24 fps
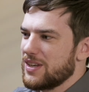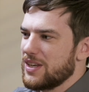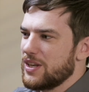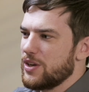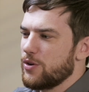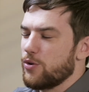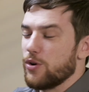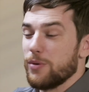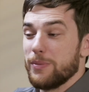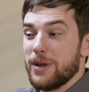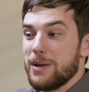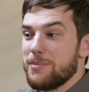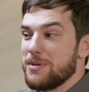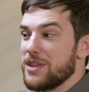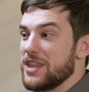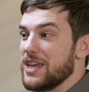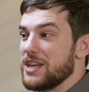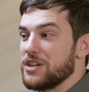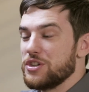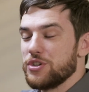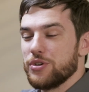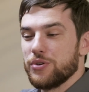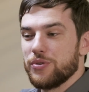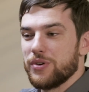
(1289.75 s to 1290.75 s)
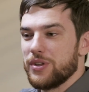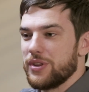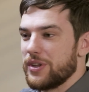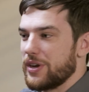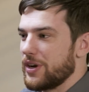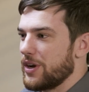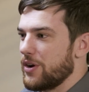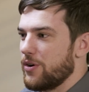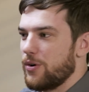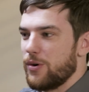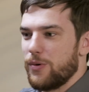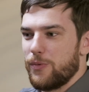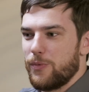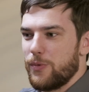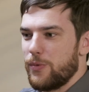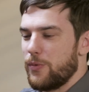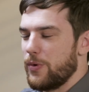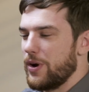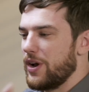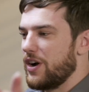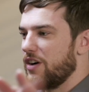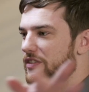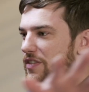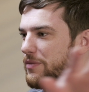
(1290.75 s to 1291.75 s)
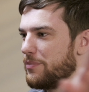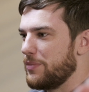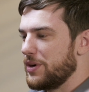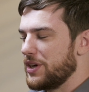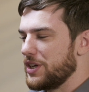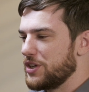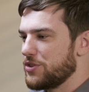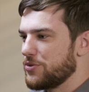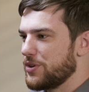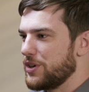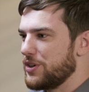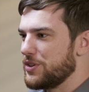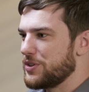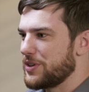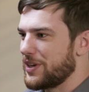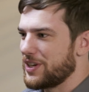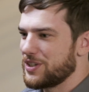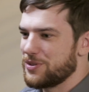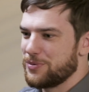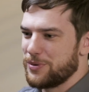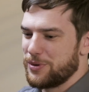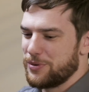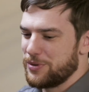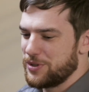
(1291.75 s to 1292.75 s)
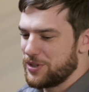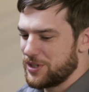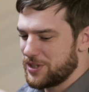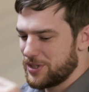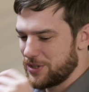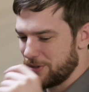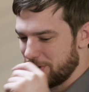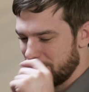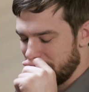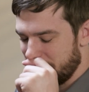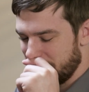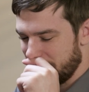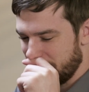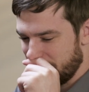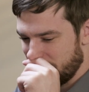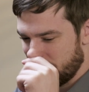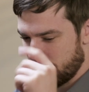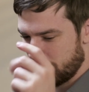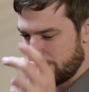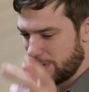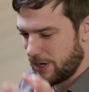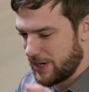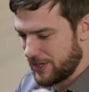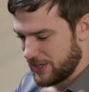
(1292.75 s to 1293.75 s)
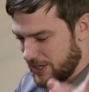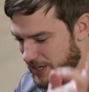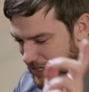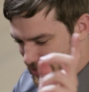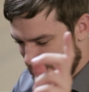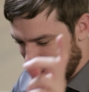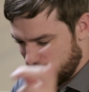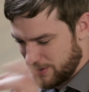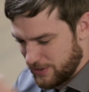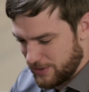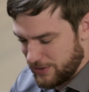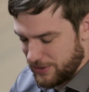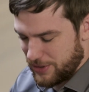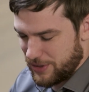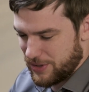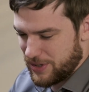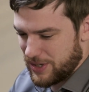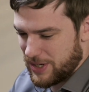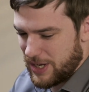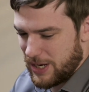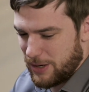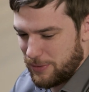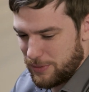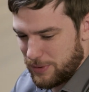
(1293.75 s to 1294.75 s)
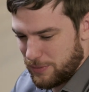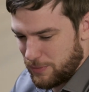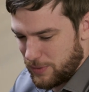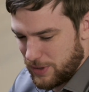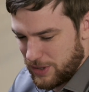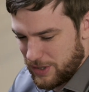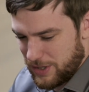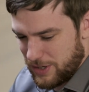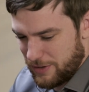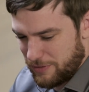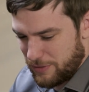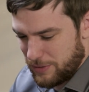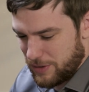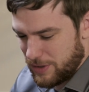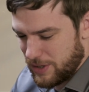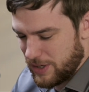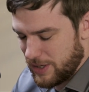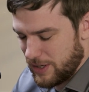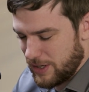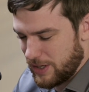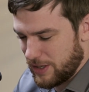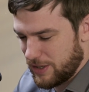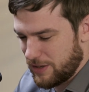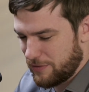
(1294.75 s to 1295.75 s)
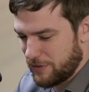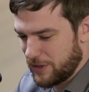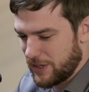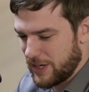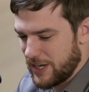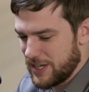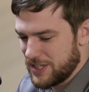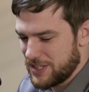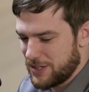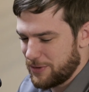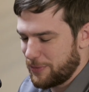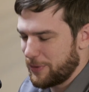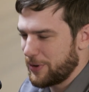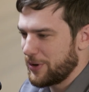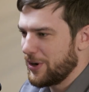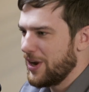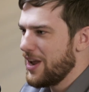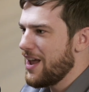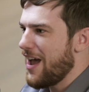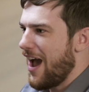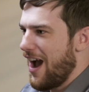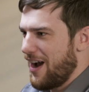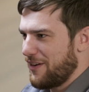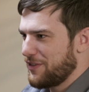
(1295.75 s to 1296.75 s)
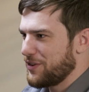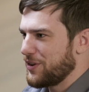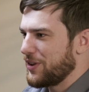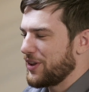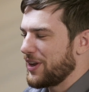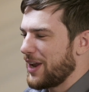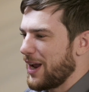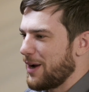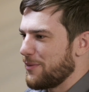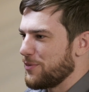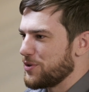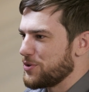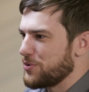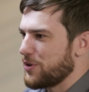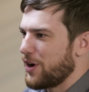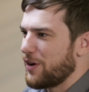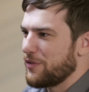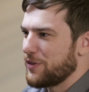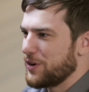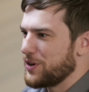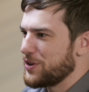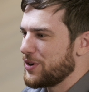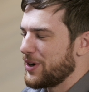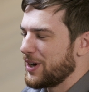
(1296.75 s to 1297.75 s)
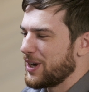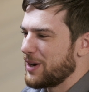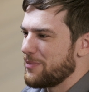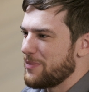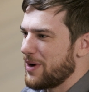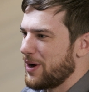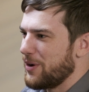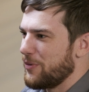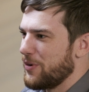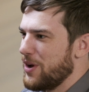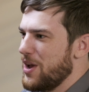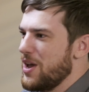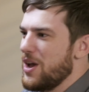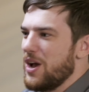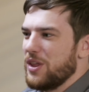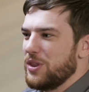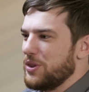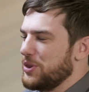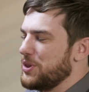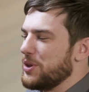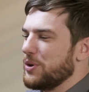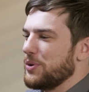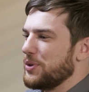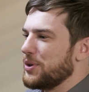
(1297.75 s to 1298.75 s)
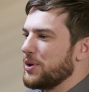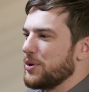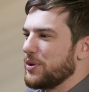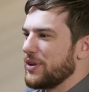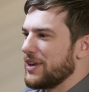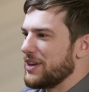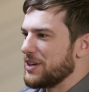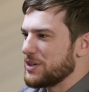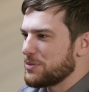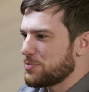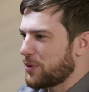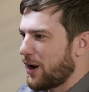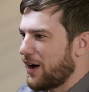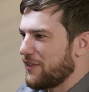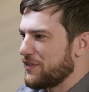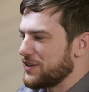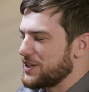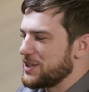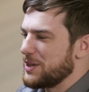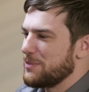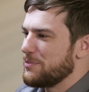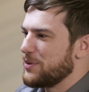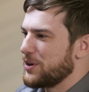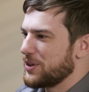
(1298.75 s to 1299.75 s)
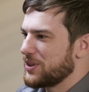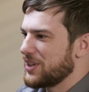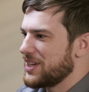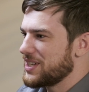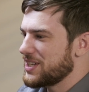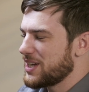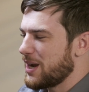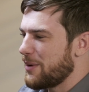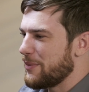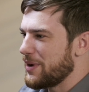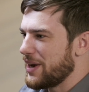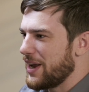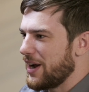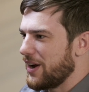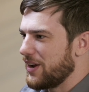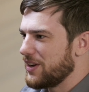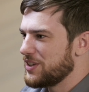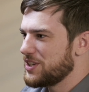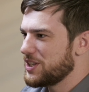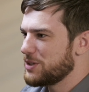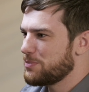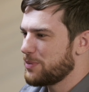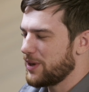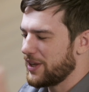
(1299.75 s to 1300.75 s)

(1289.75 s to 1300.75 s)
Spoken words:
Or maybe they do and they go way off on bunny trails. Actually, we were just doing another podcast earlier today with a different guest, and we were, after the cameras were off, we were talking about the latest prophecy book that's coming out, and just